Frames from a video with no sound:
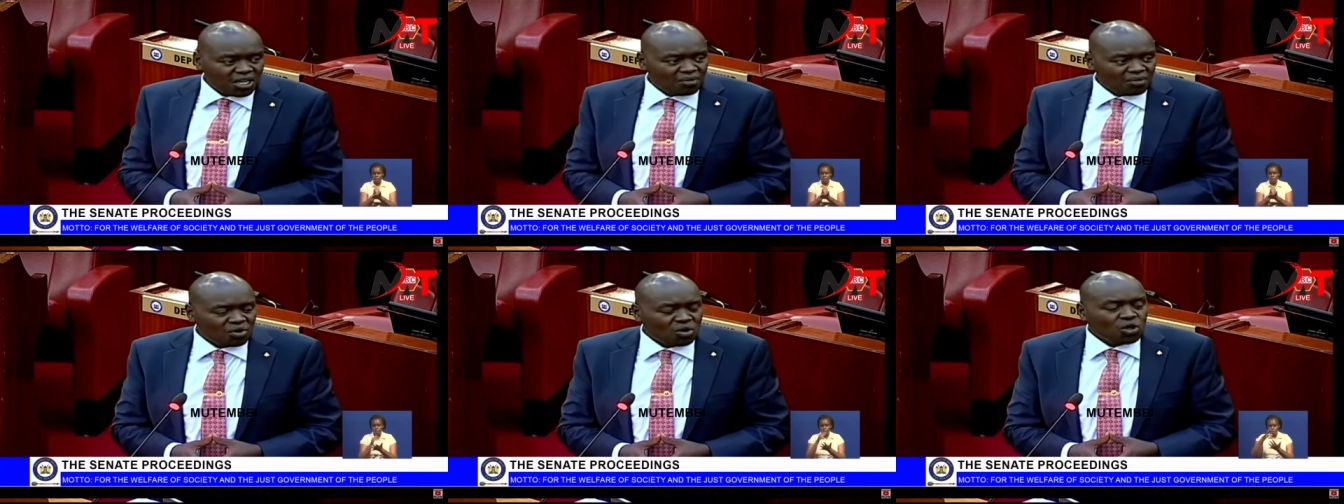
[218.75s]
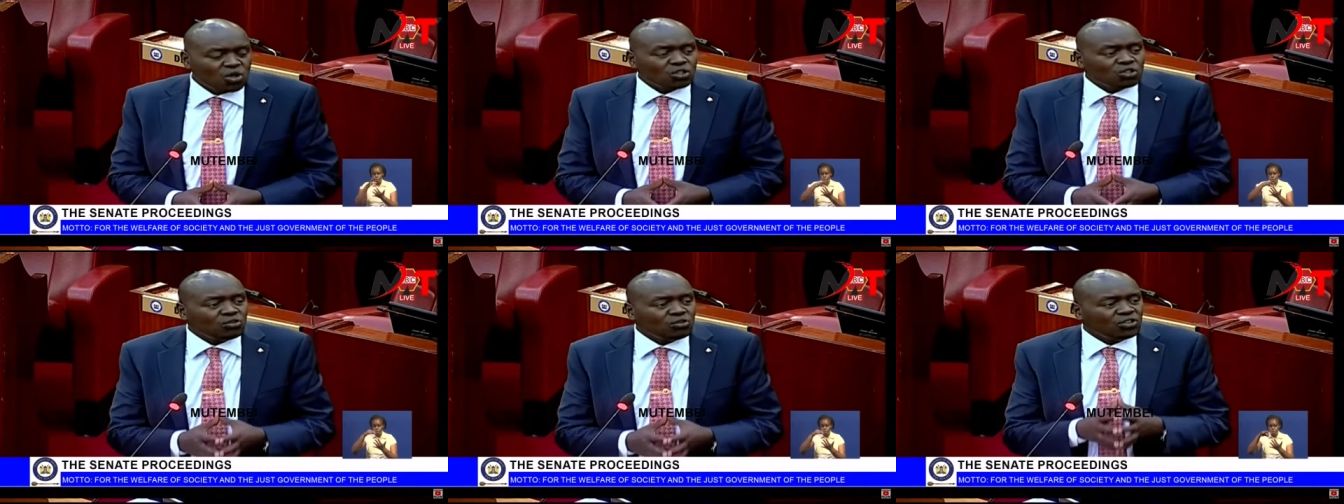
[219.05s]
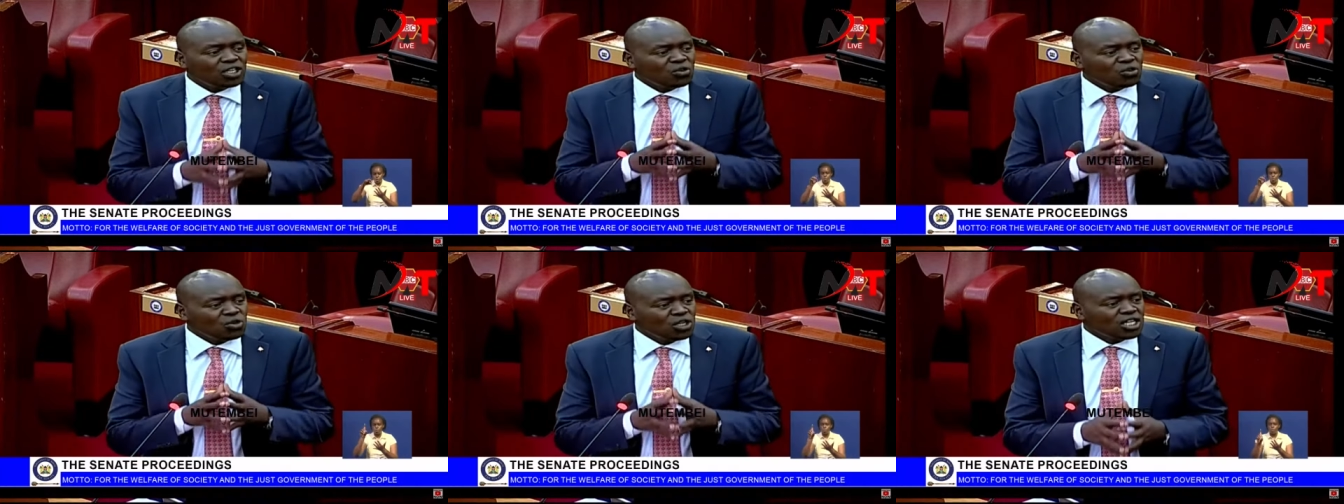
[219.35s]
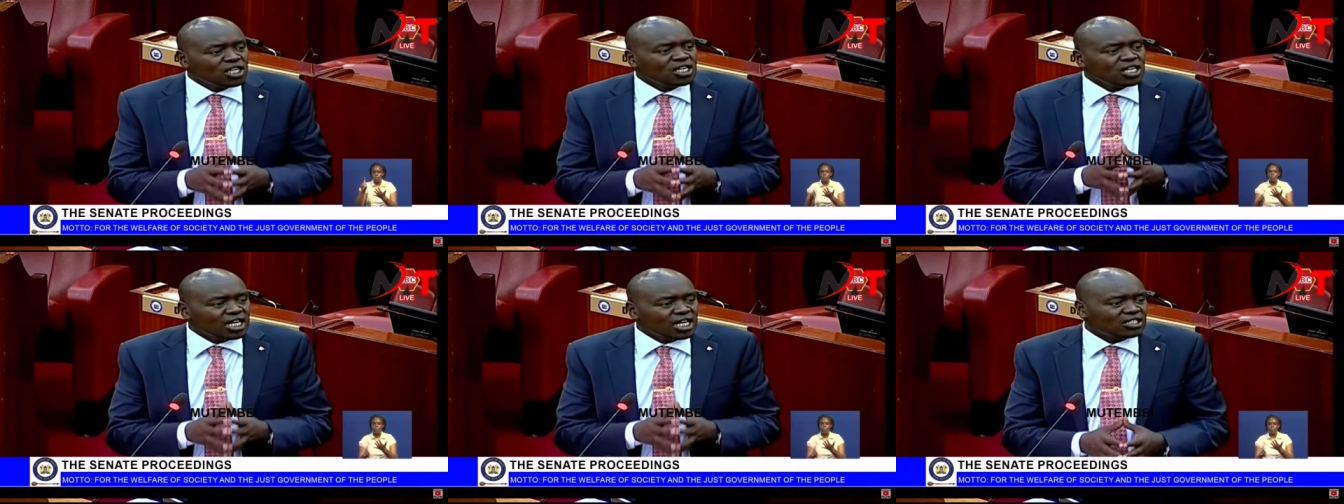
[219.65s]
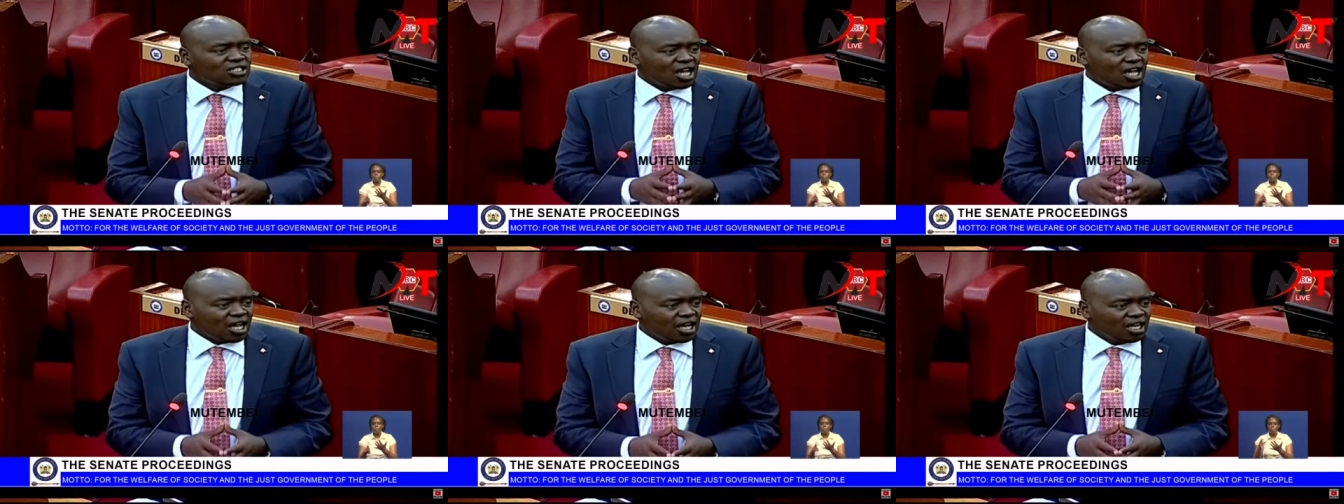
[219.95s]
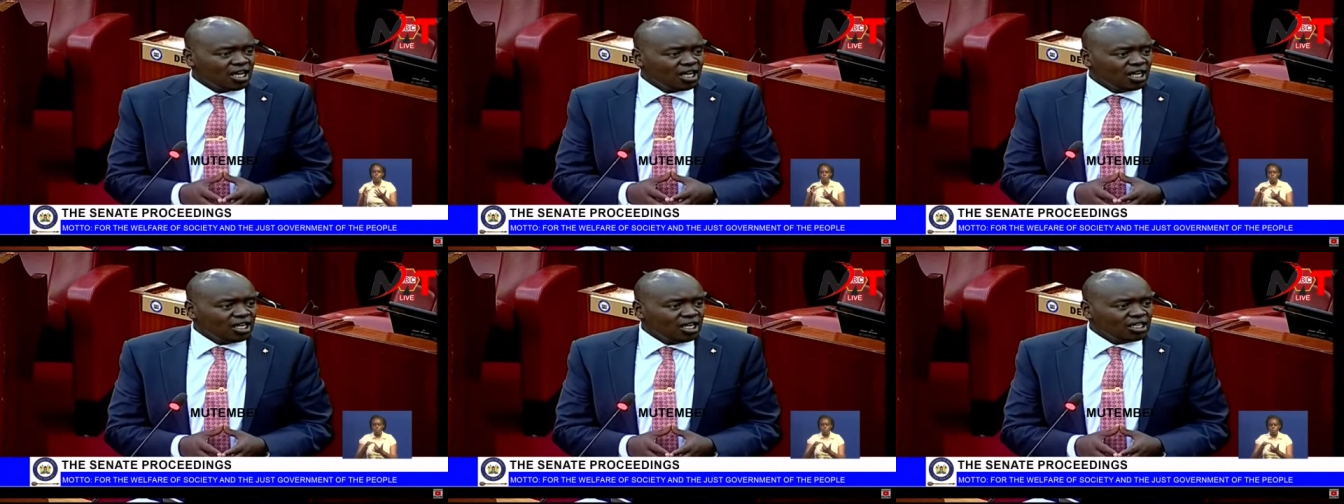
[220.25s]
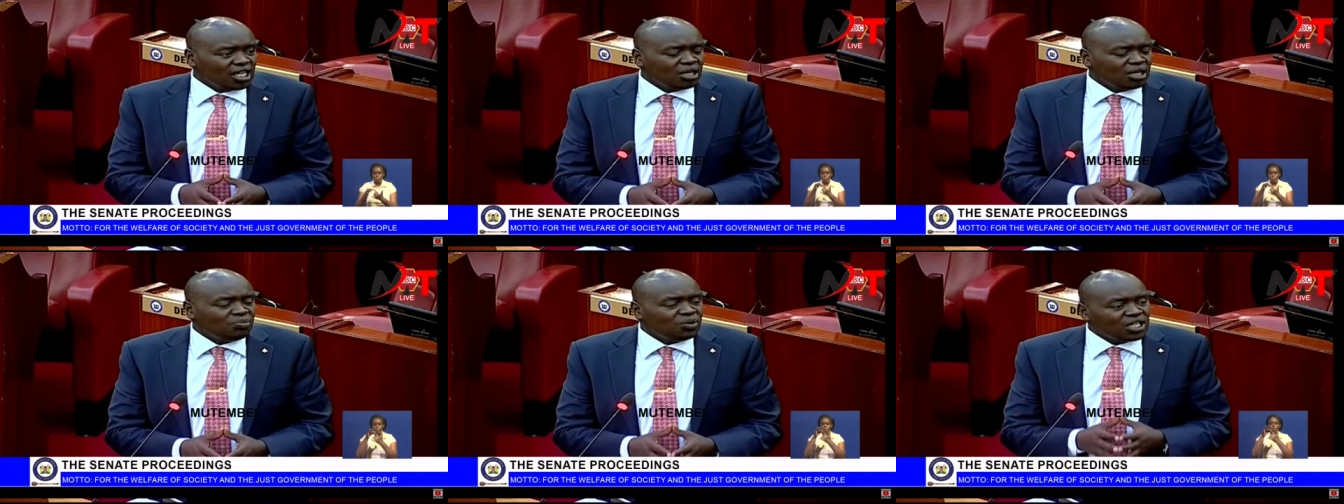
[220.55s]
Speaker, because of the unique nature
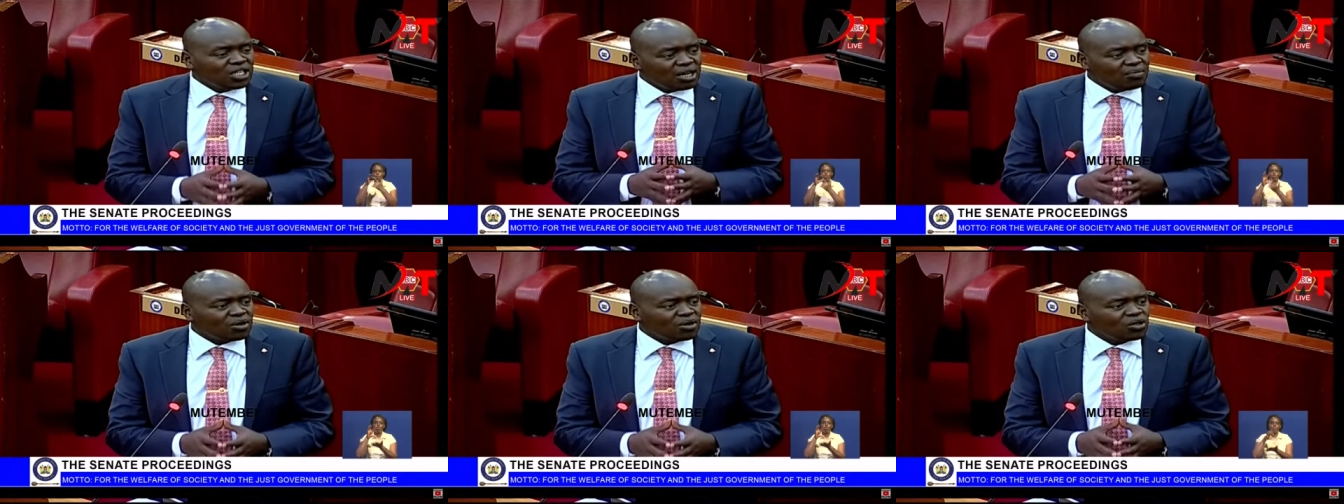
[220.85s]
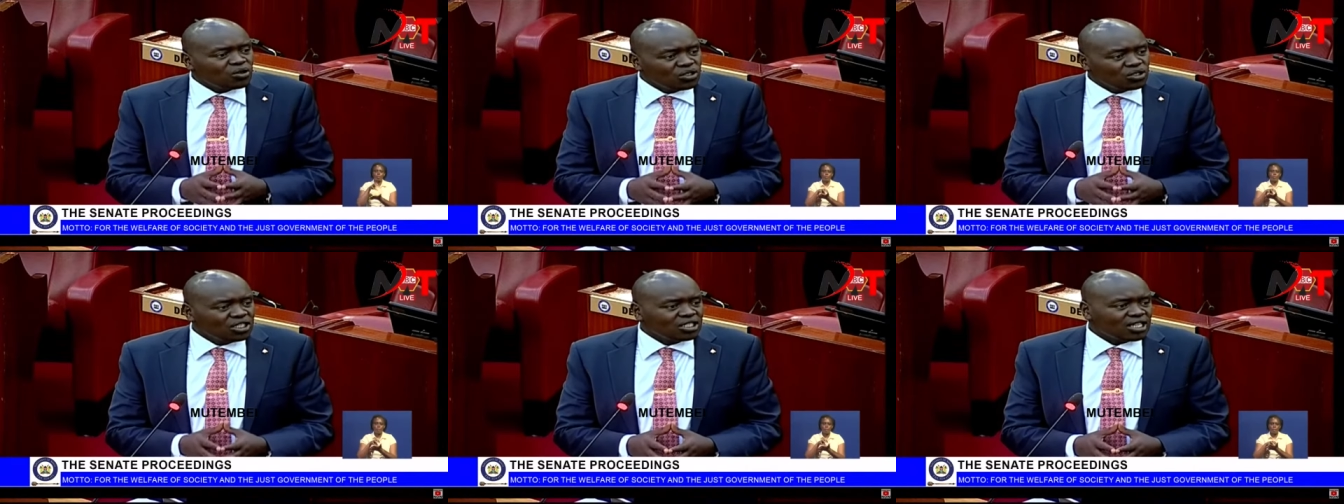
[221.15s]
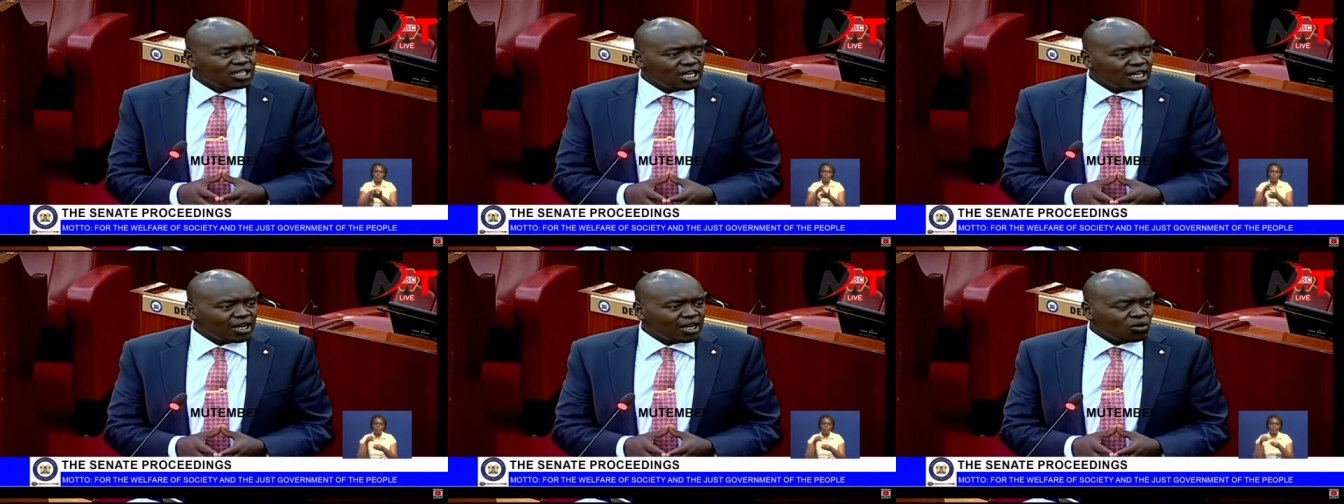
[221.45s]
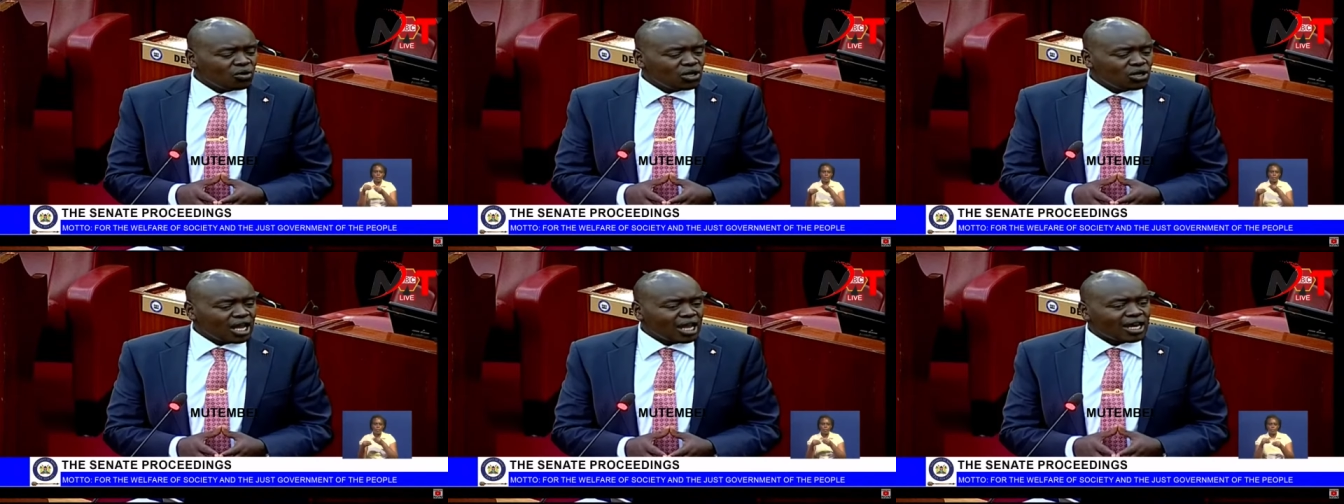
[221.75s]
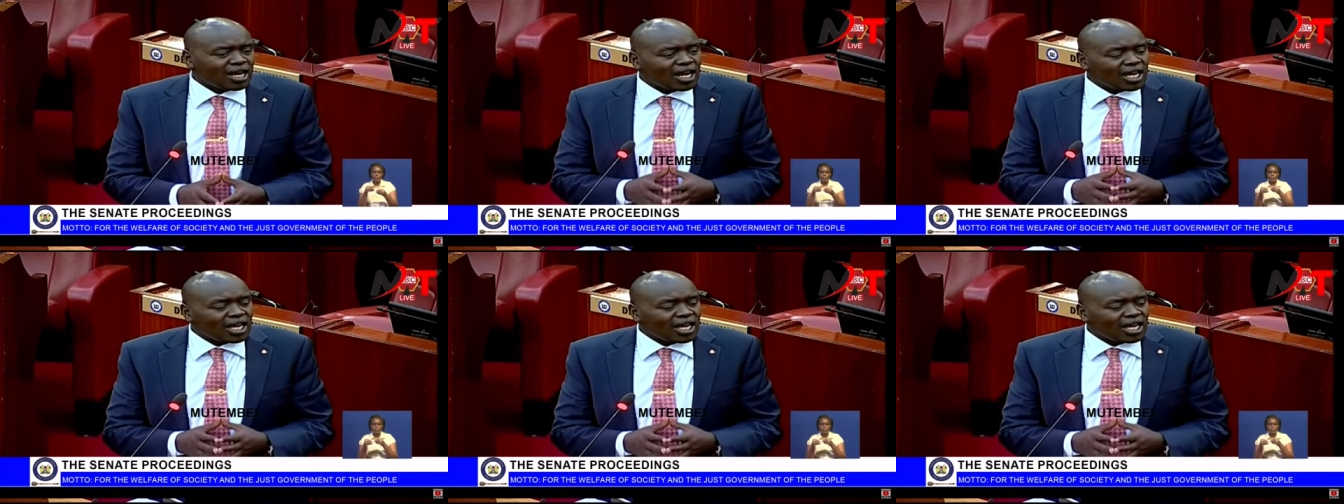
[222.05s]
that PWDs undergone,